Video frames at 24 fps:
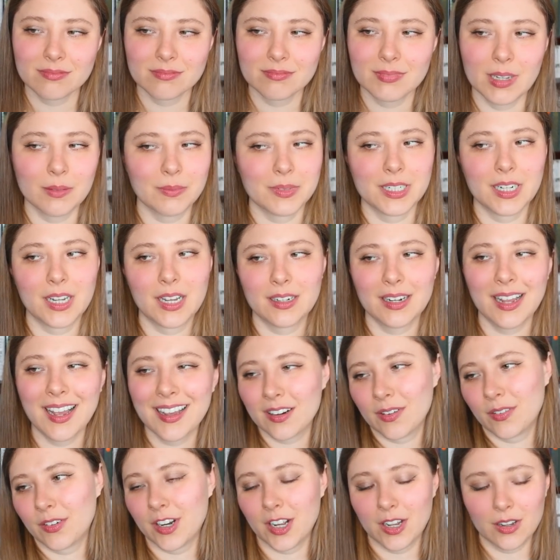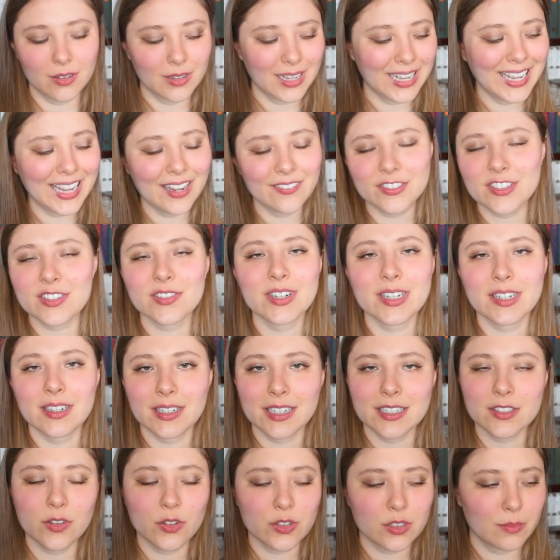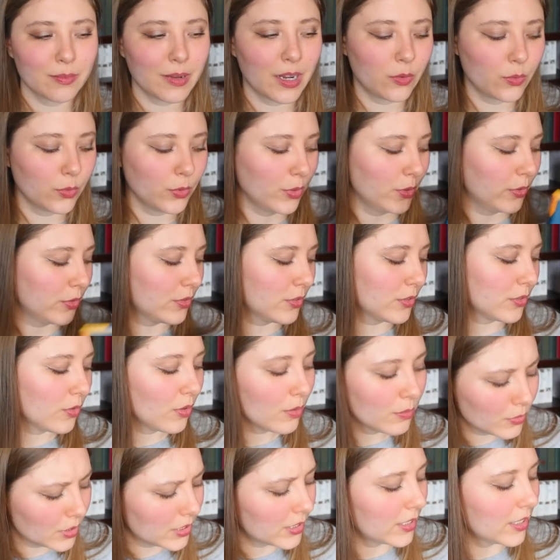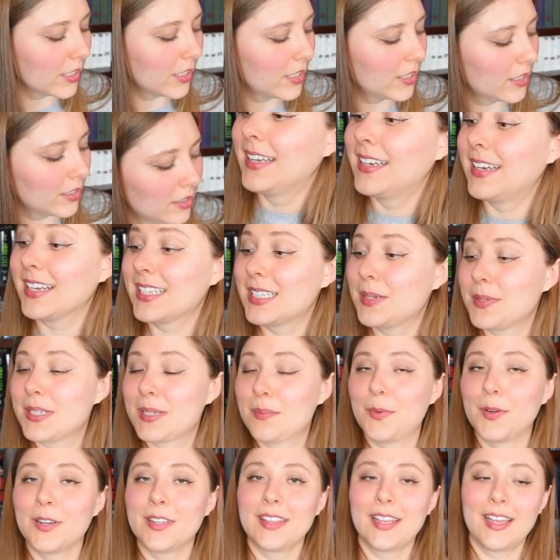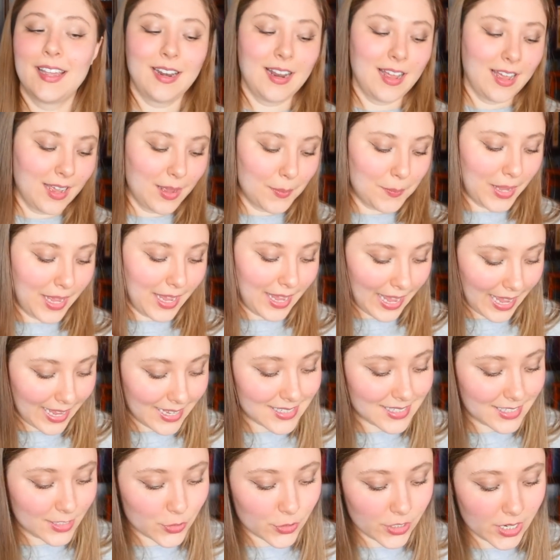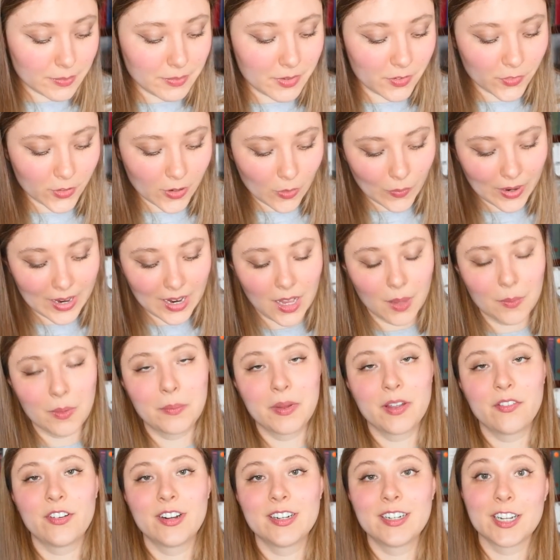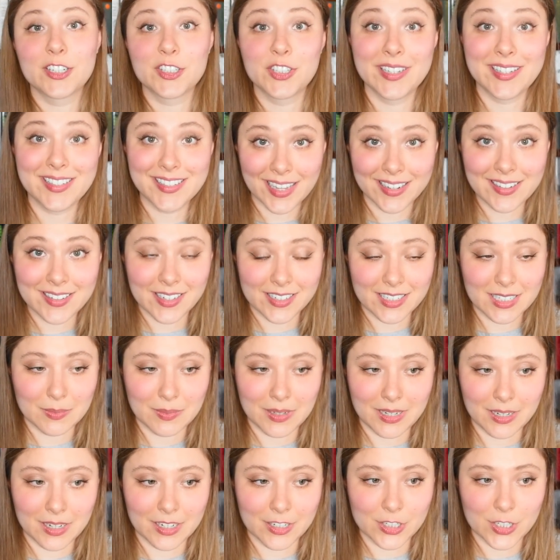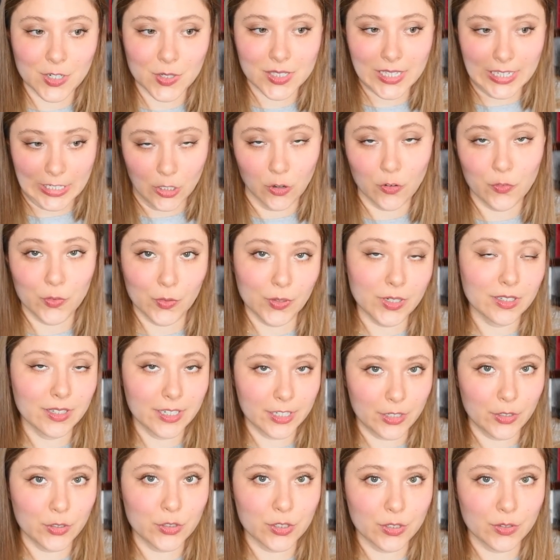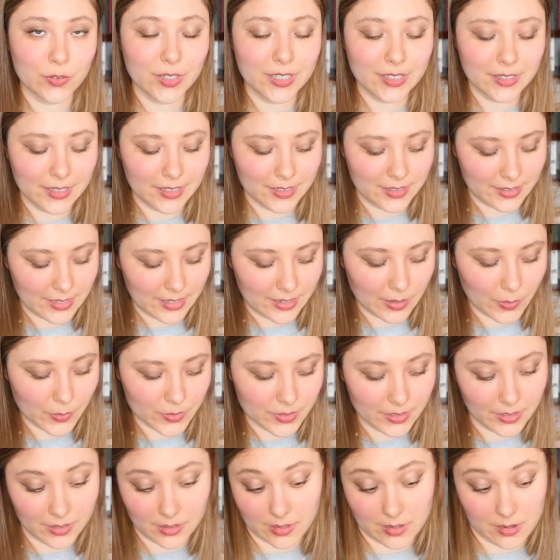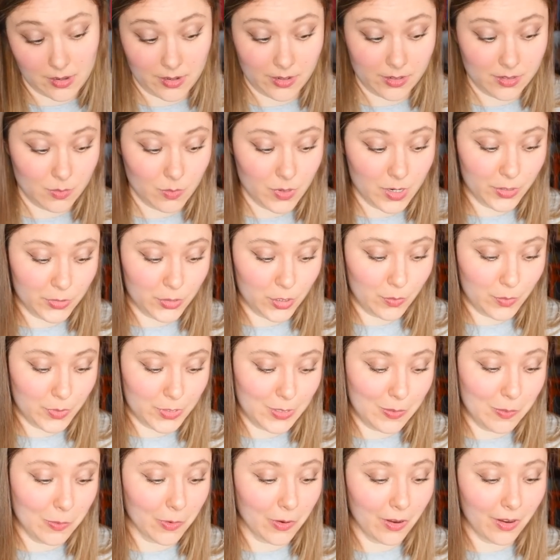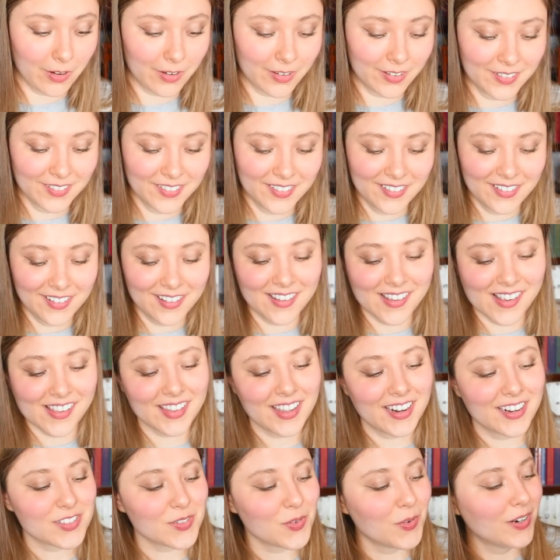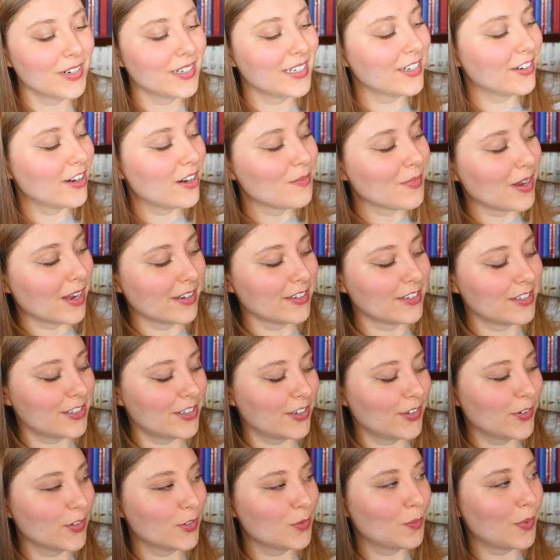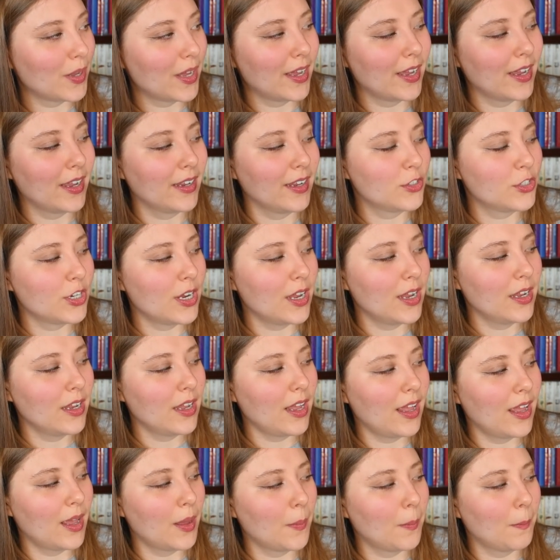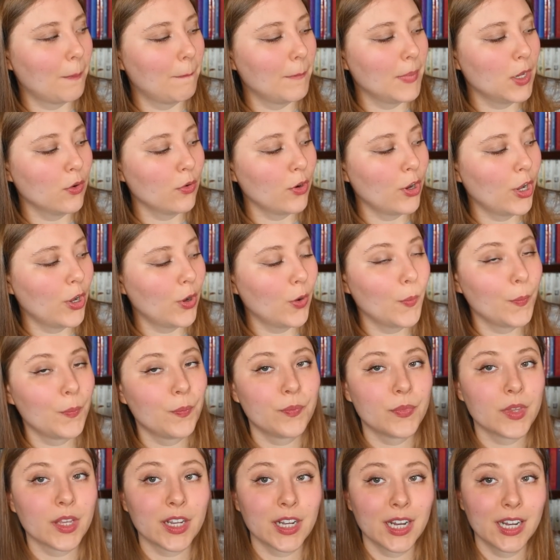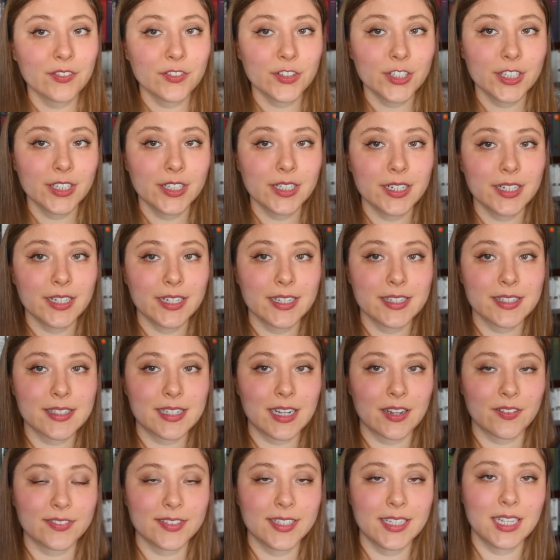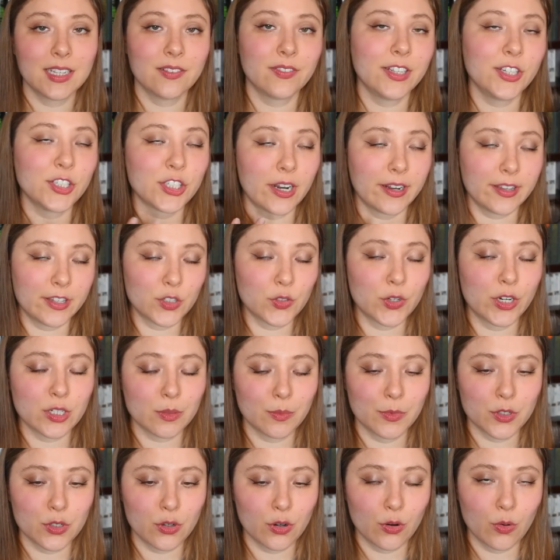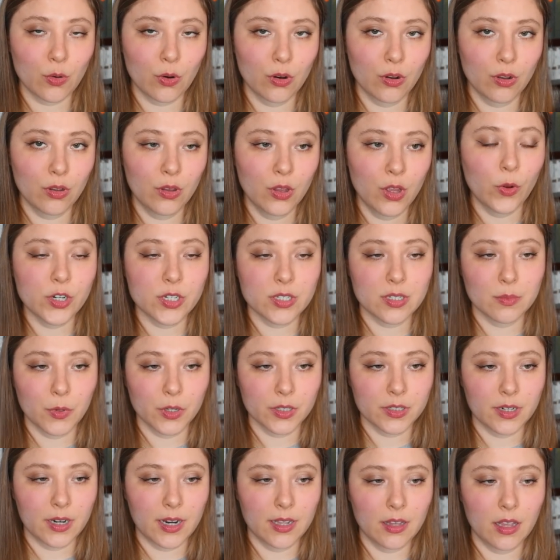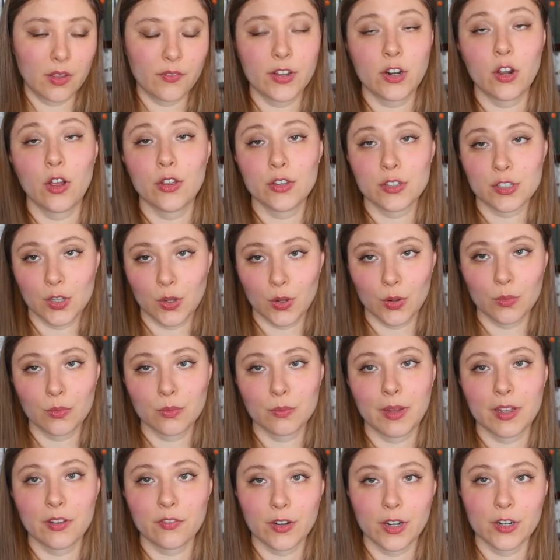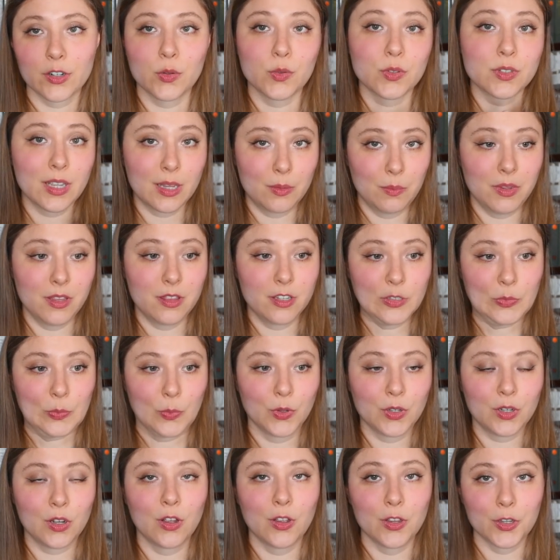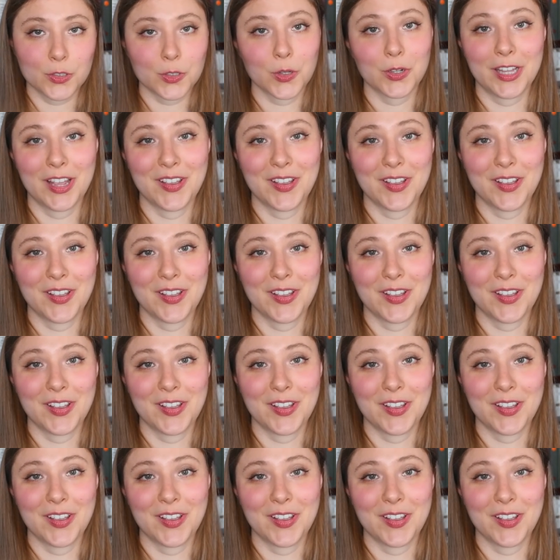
maybe not. I don't know. I have to read it because those are my rules. So I'm reading it. Next was a book that um, I has intrigued me for a while, but my friend actually sent it to me because she was like, "No, for real, like you should read this," and I was like, "I'll add it to my October TBR." Uh, that is "Ordinary Monsters" by J. M. Miro. The cover is definitely giving Jonathan Strange and Mr. Norrell, which is a book that I love, and also my friend who sent me this book also